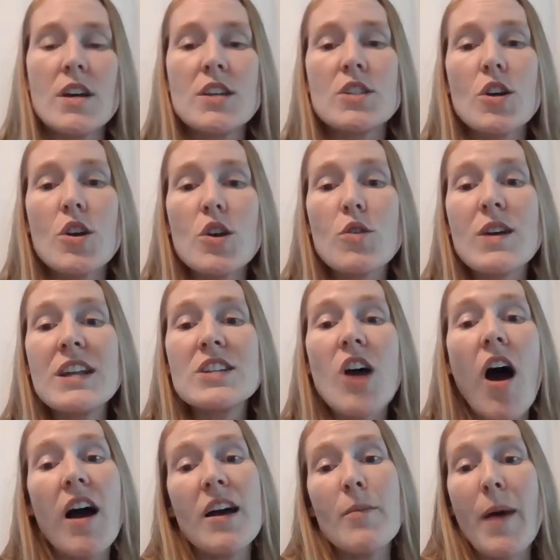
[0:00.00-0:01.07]
So you can
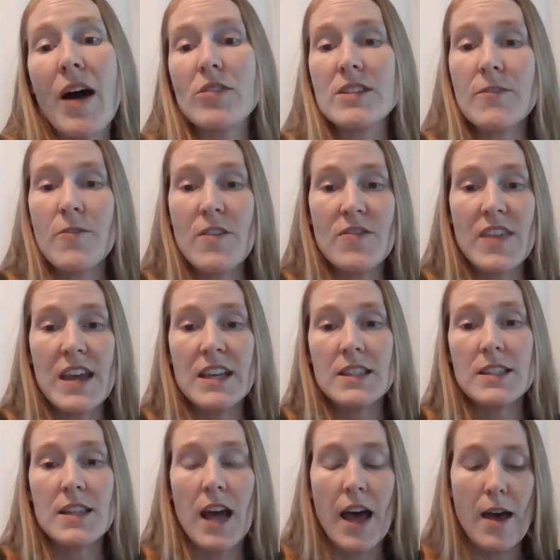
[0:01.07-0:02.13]
talk about different
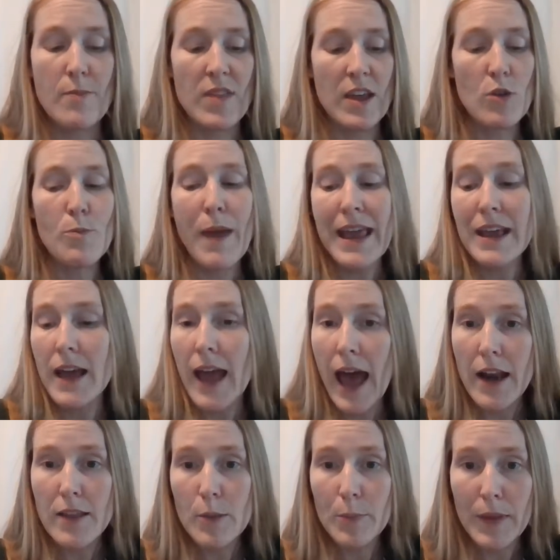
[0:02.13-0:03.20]
things that you make
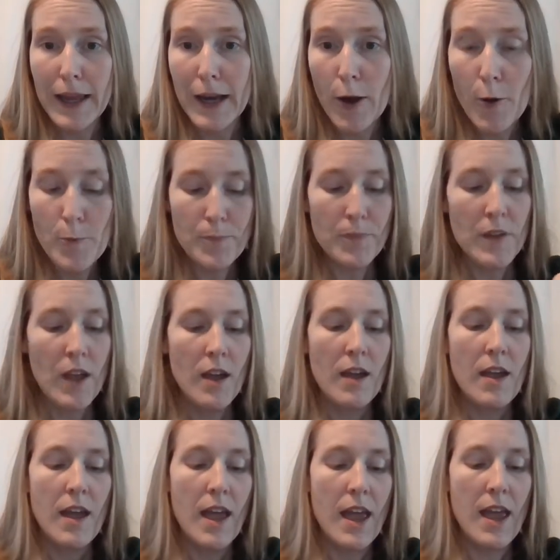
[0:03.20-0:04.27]
out of the Play-Doh.
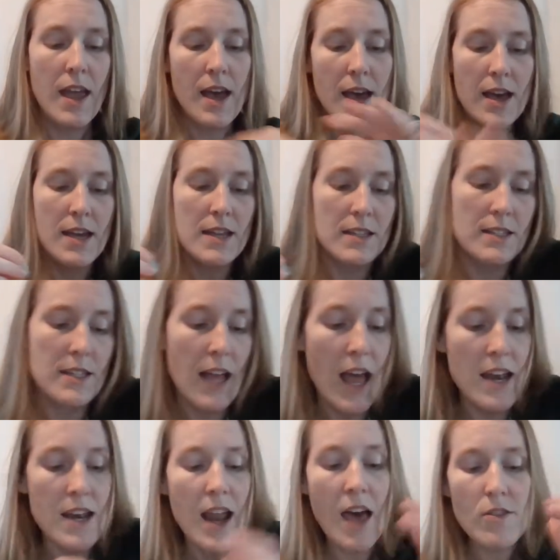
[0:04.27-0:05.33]
And
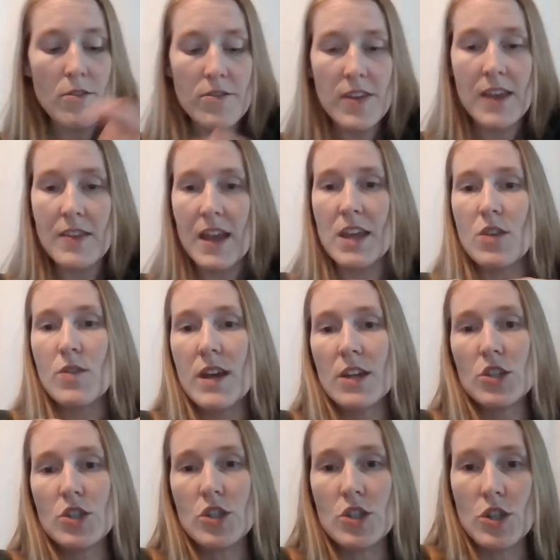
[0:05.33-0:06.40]
another thing that you
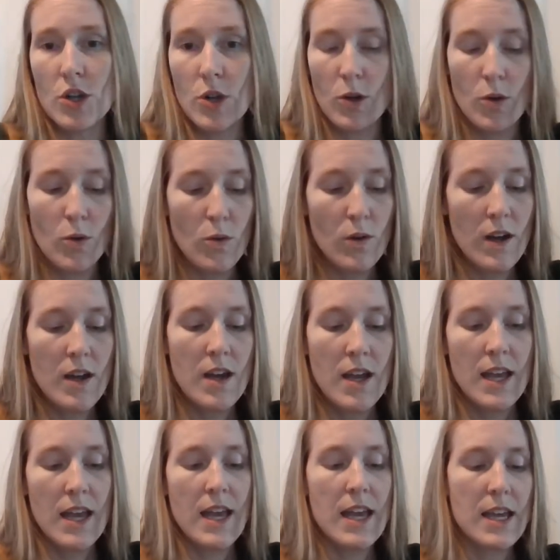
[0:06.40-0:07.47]
can do
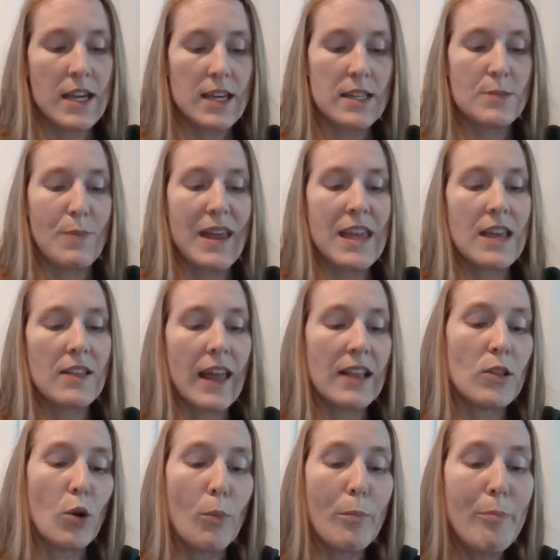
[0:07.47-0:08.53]
is making
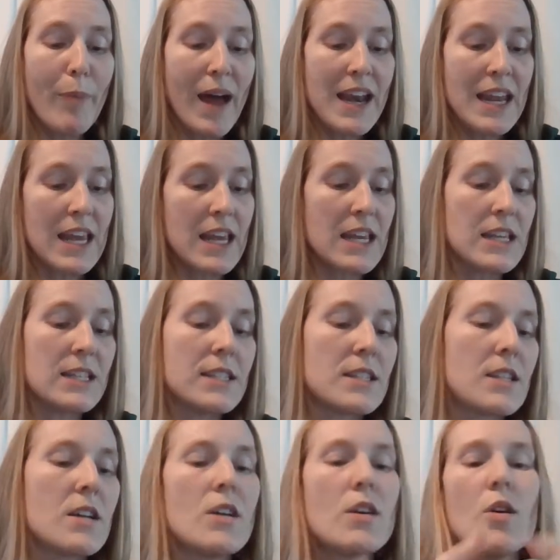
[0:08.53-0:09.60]
like little
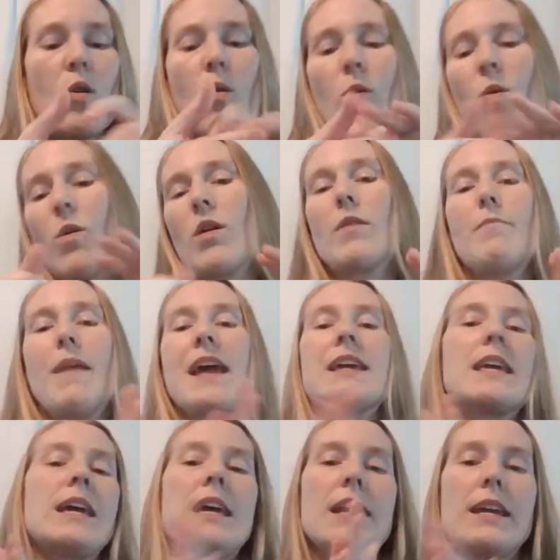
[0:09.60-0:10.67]
bunnies or
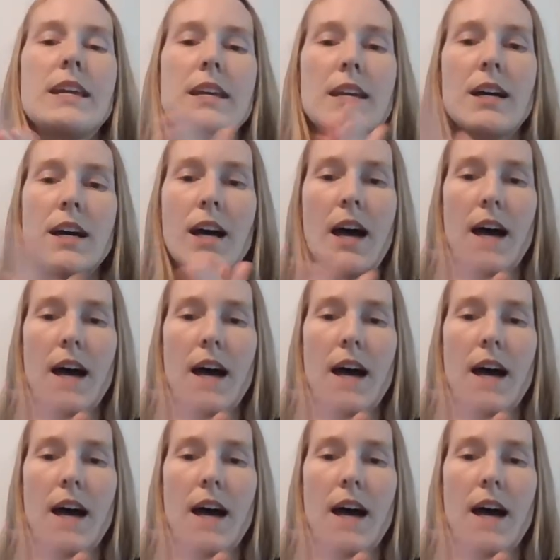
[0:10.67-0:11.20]
making